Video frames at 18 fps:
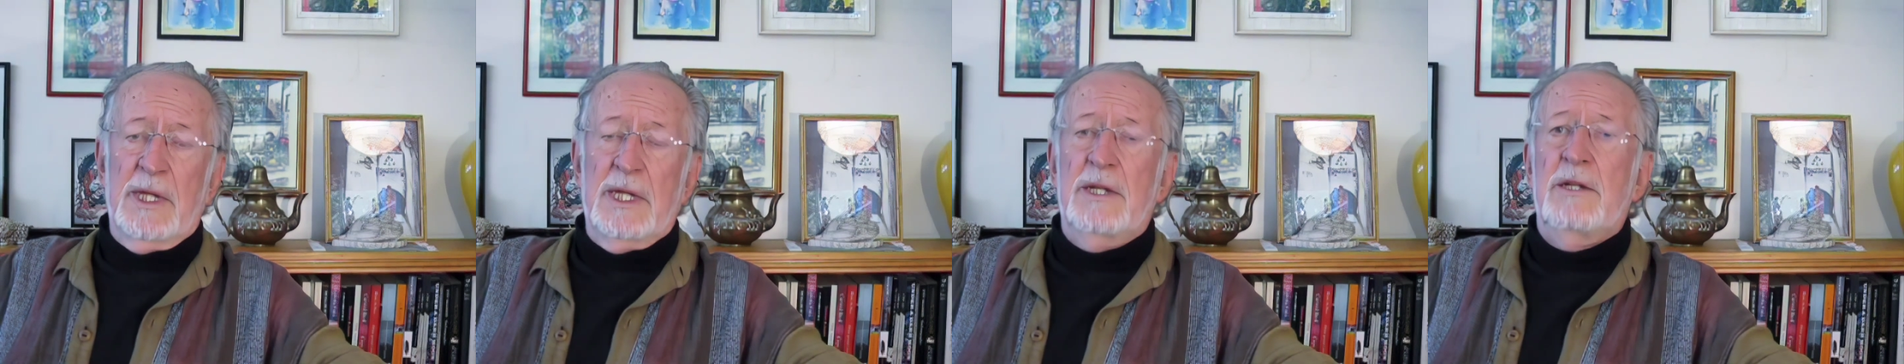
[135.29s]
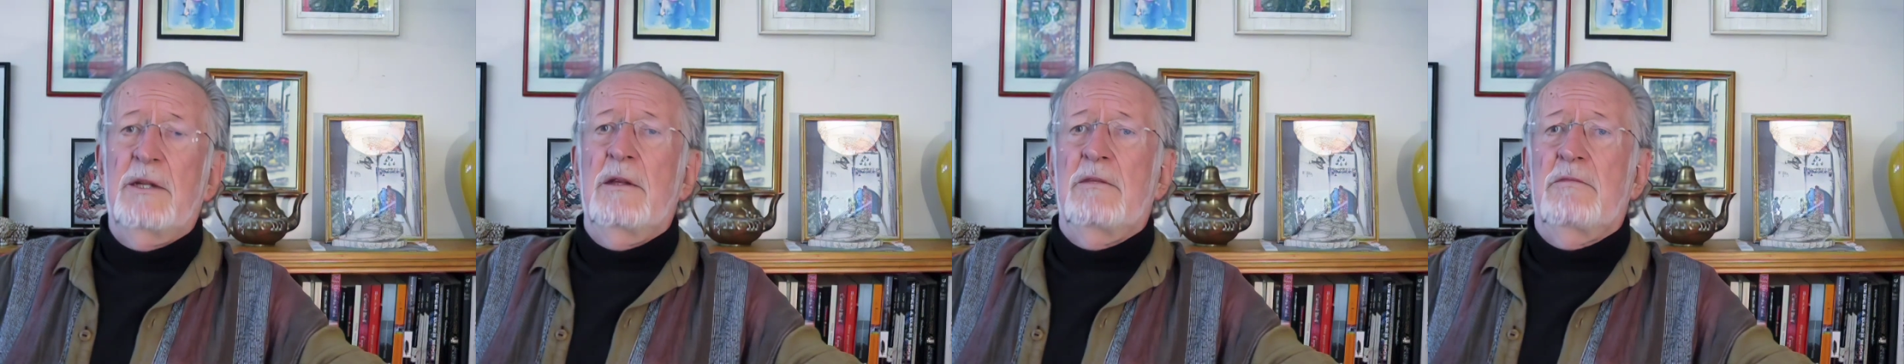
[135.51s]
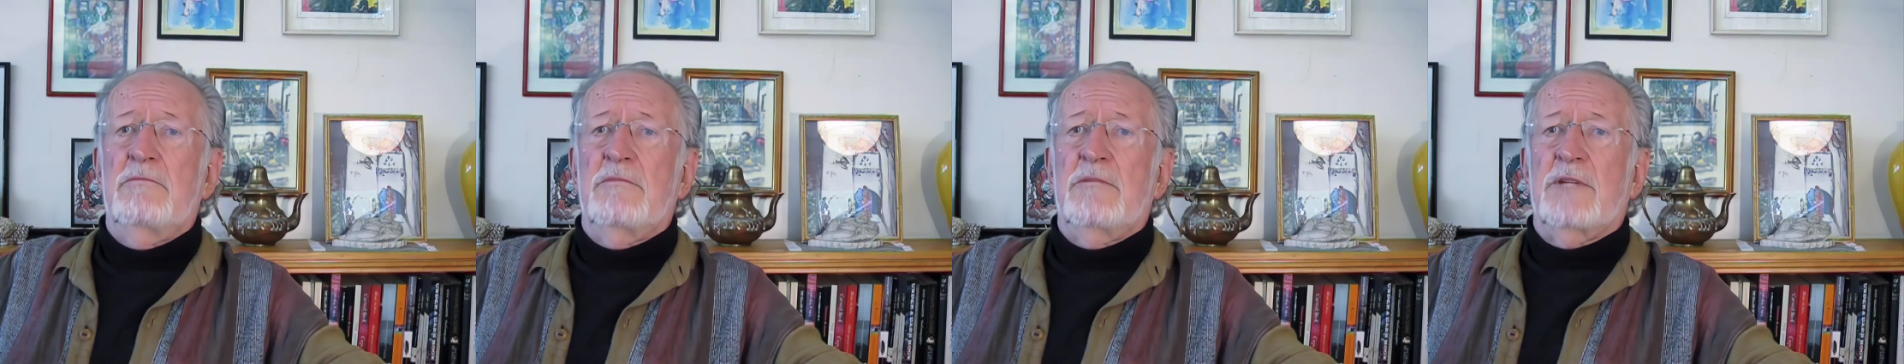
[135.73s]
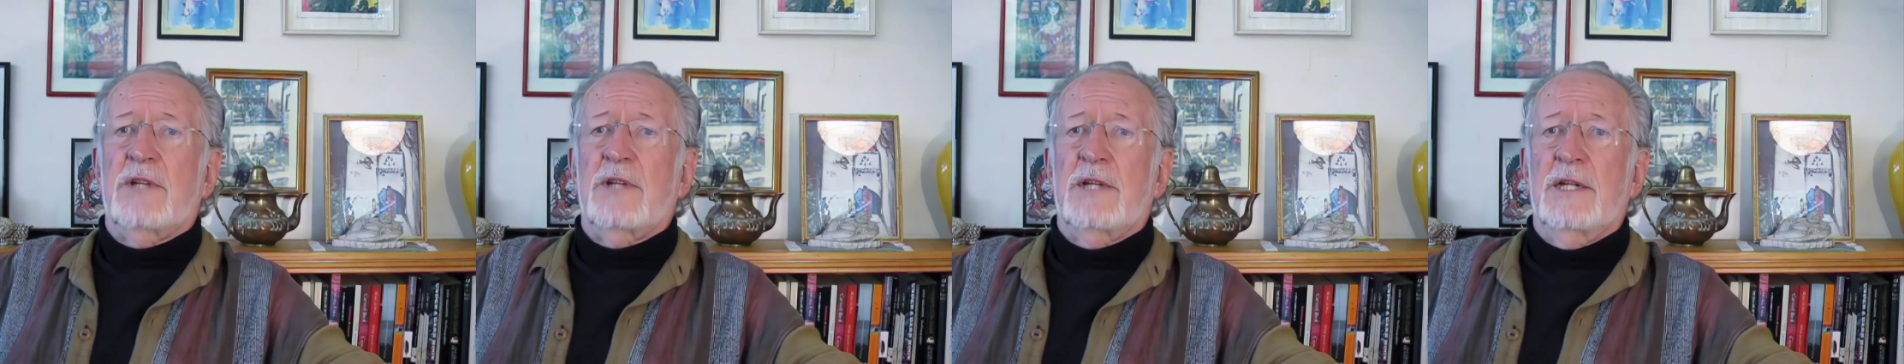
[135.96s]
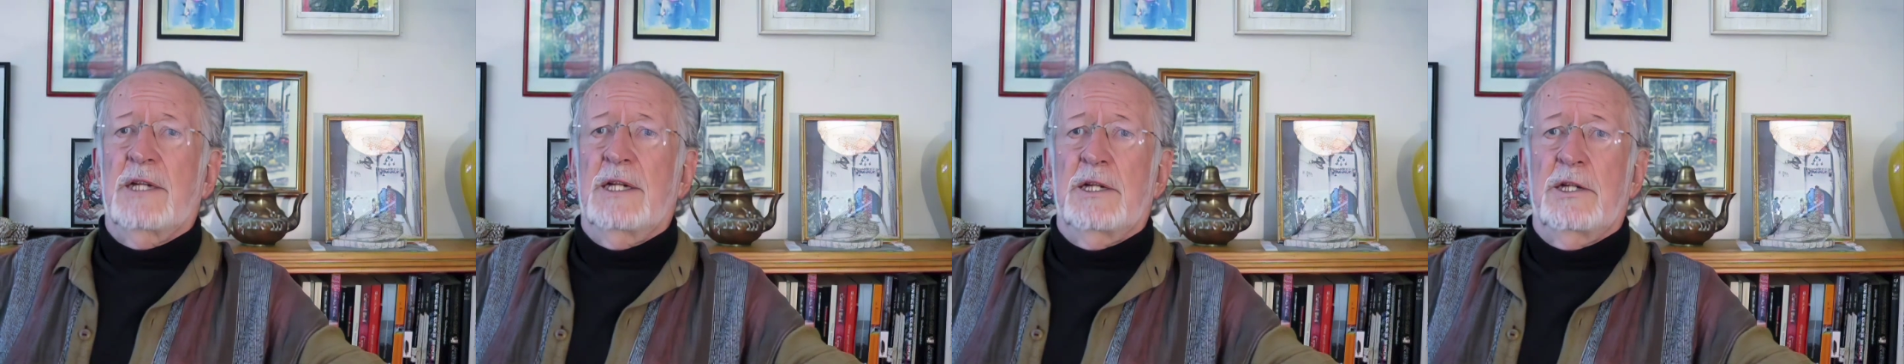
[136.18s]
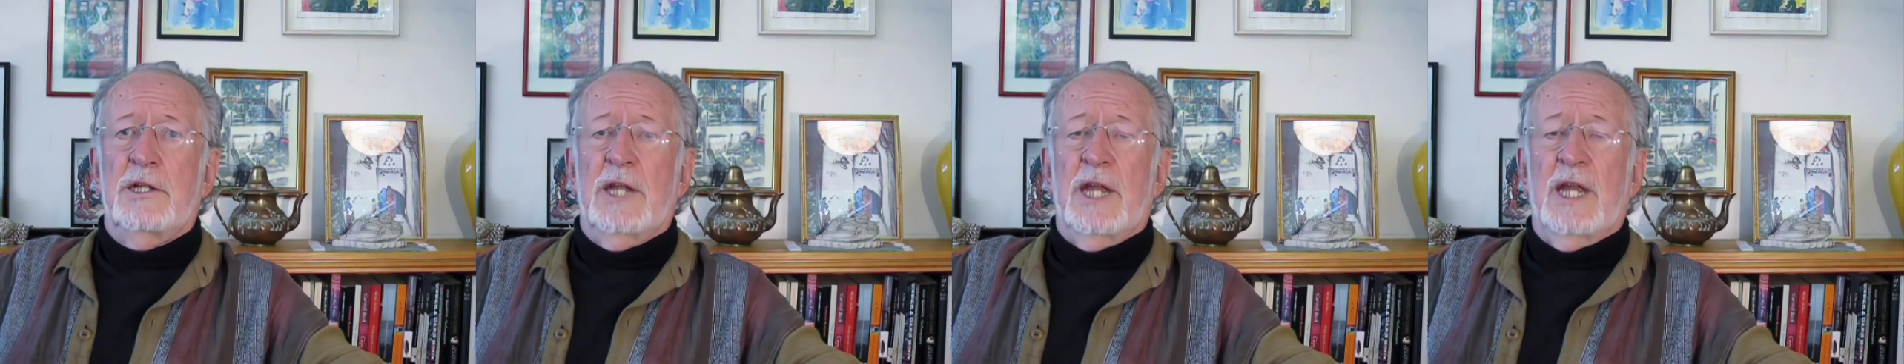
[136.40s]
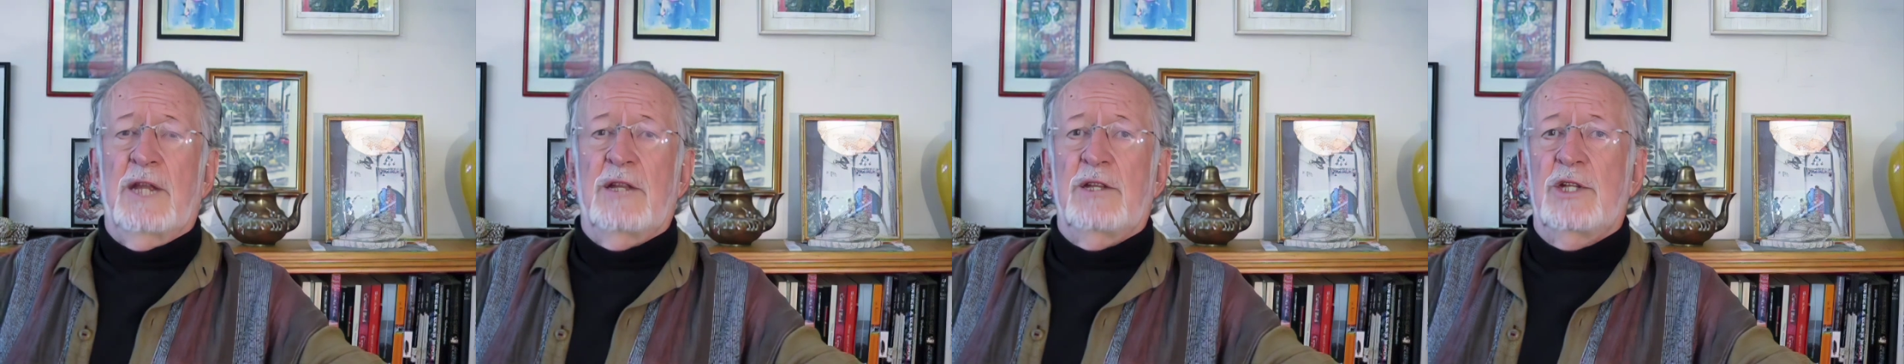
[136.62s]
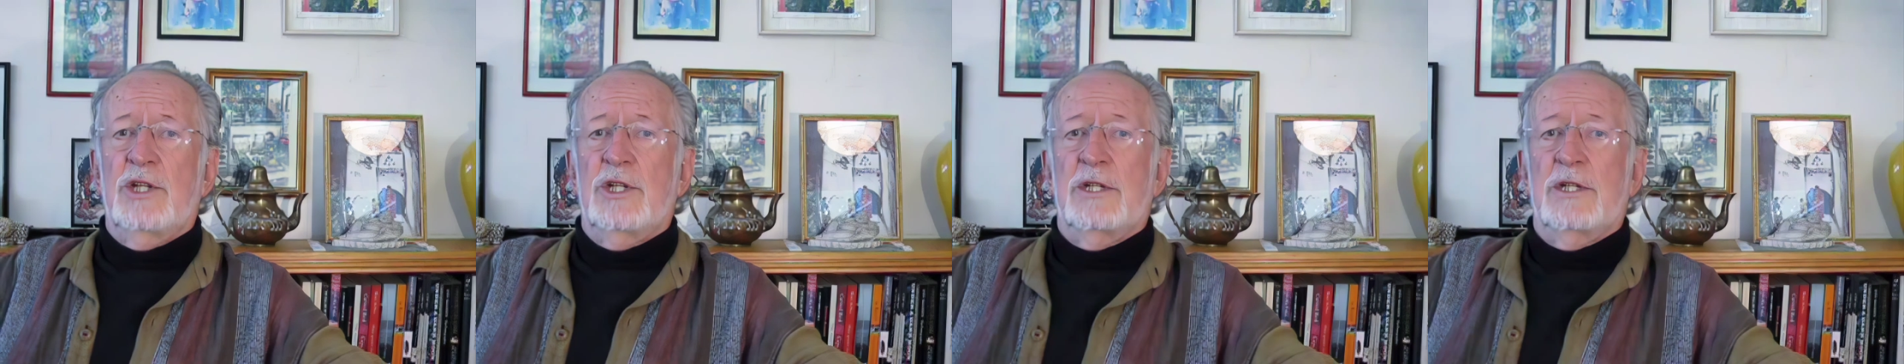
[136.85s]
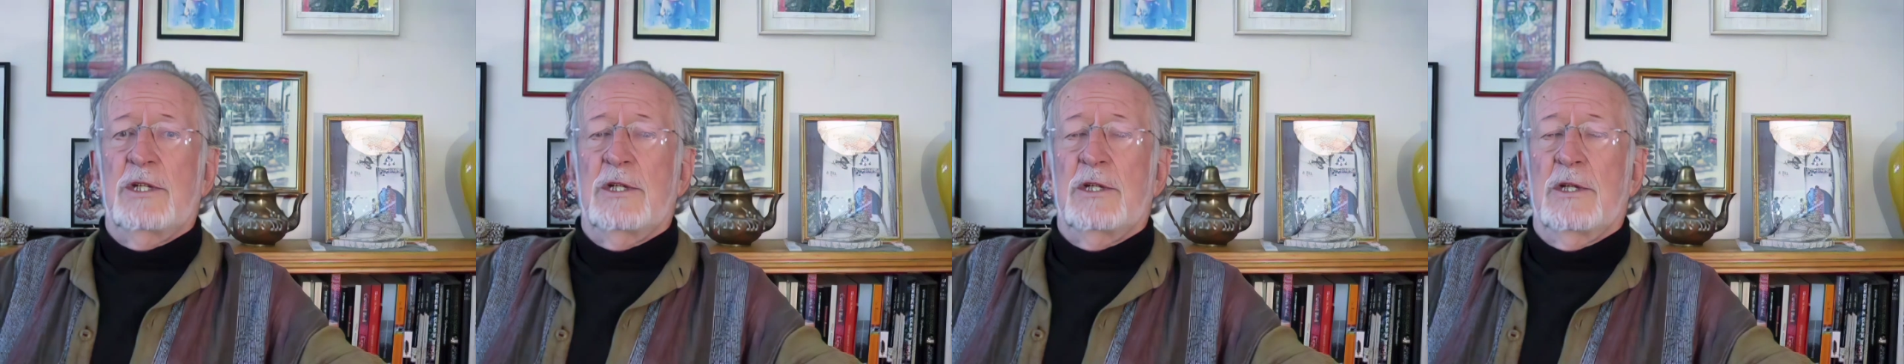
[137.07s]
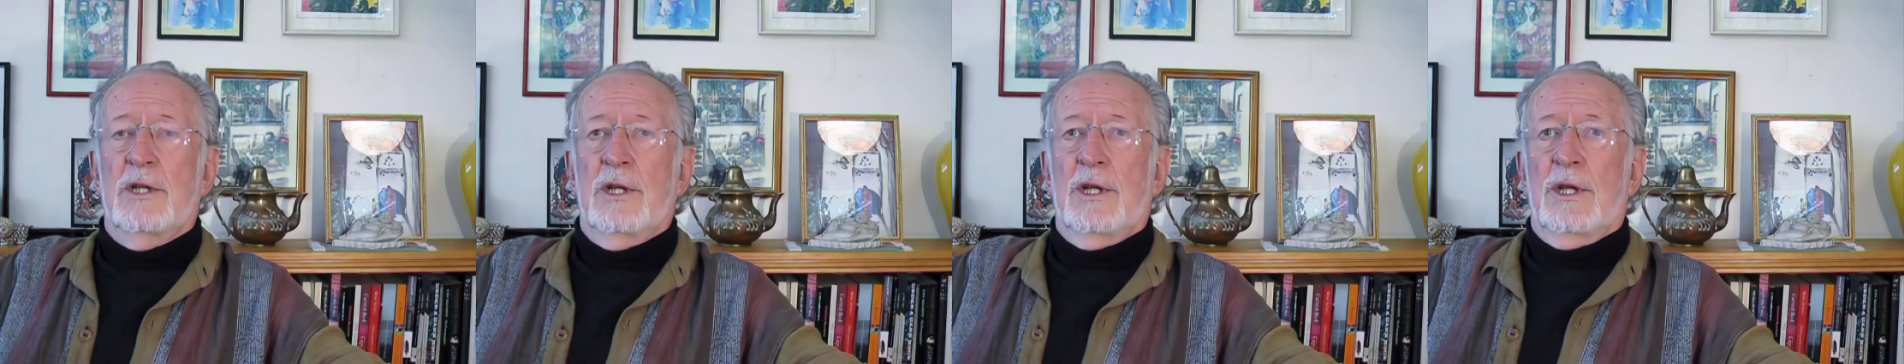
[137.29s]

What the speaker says: he'd taken a Tangier to